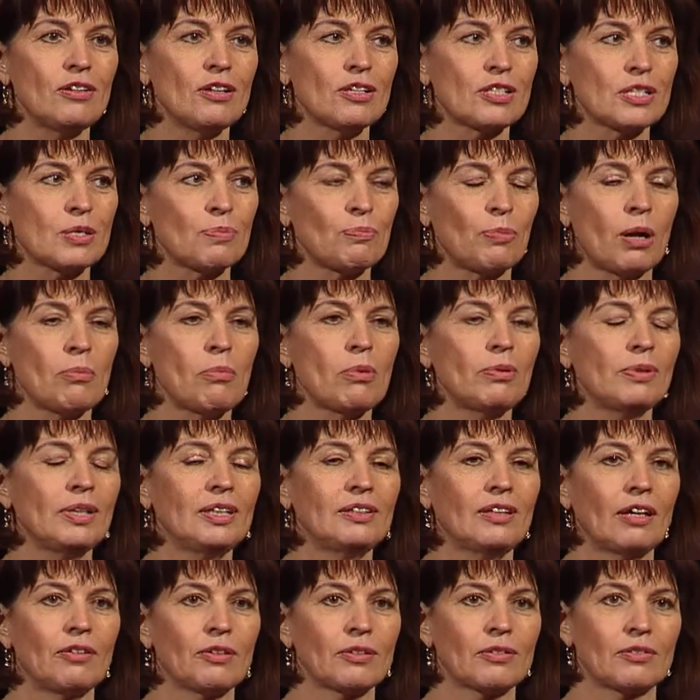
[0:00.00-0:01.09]
is probably
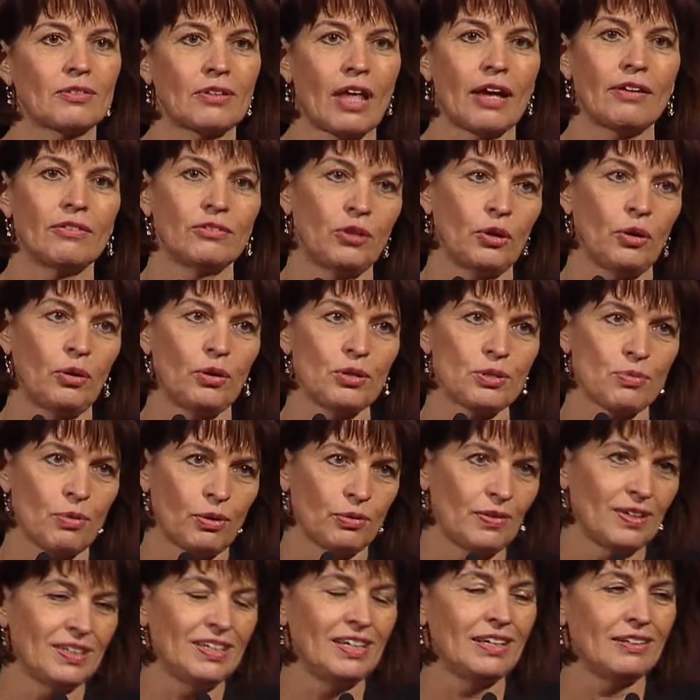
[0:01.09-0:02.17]
those what
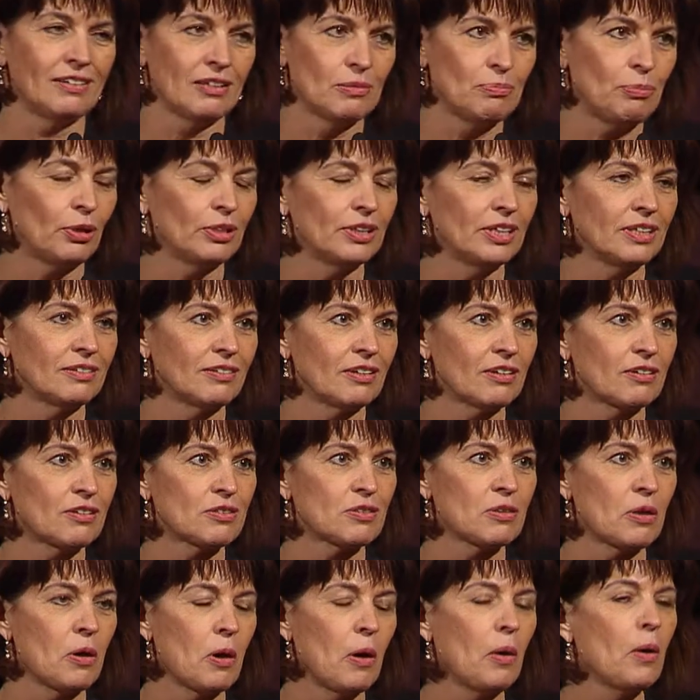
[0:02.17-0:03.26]
we need in
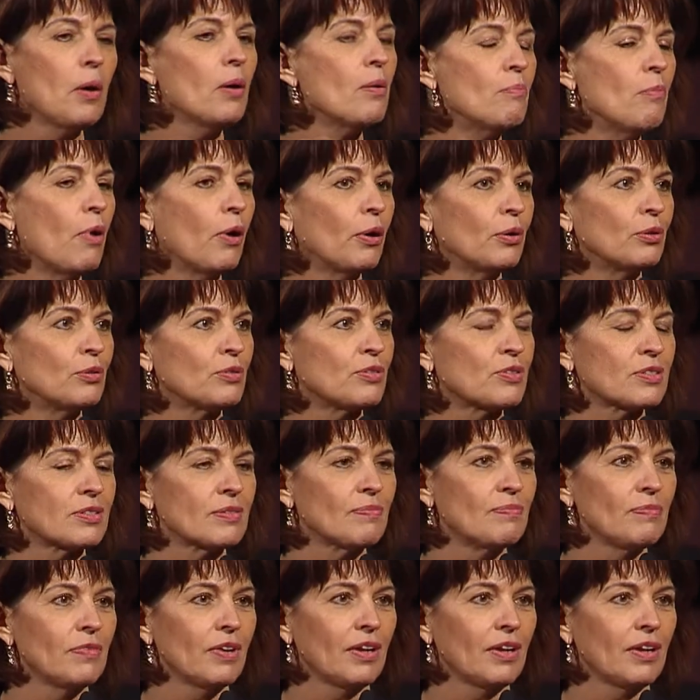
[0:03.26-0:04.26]
politics most.